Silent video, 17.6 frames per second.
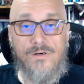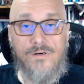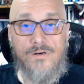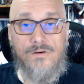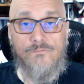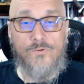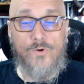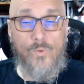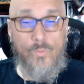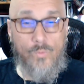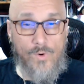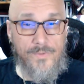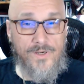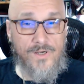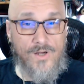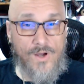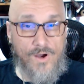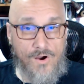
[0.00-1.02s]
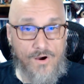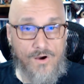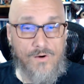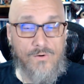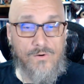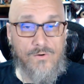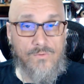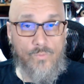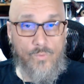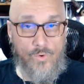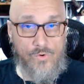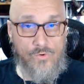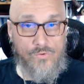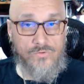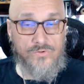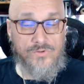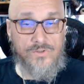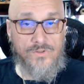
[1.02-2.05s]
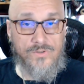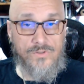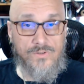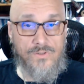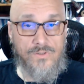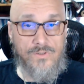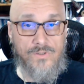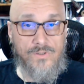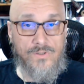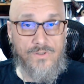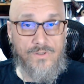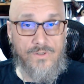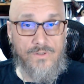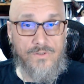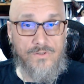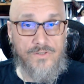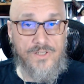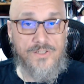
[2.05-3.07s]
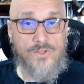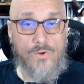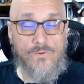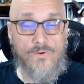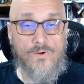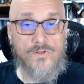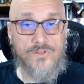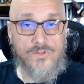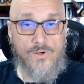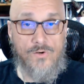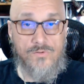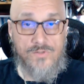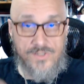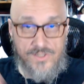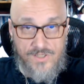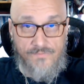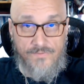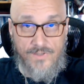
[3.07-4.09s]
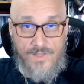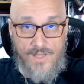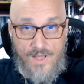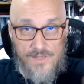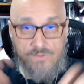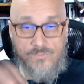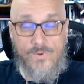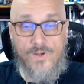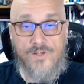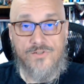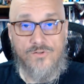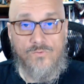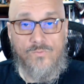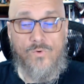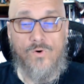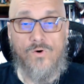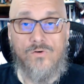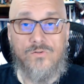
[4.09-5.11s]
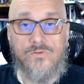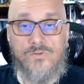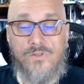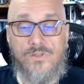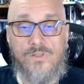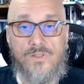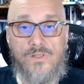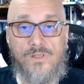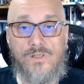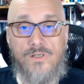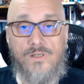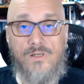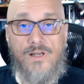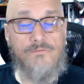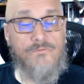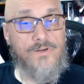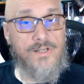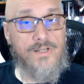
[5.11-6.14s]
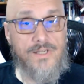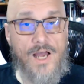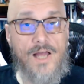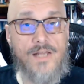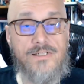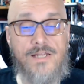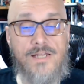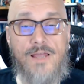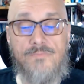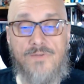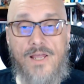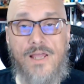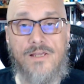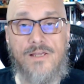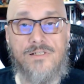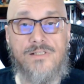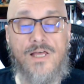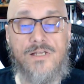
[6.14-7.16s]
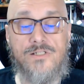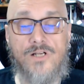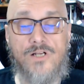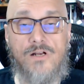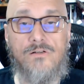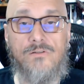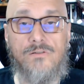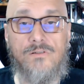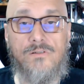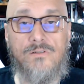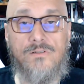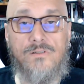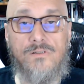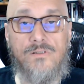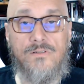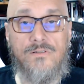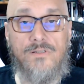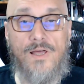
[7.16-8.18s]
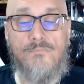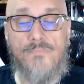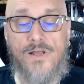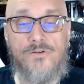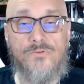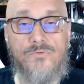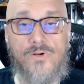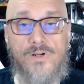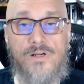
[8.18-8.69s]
For a woman in our world, the so-and-so civilized Western world, every goddamn day is that juggle, that metric,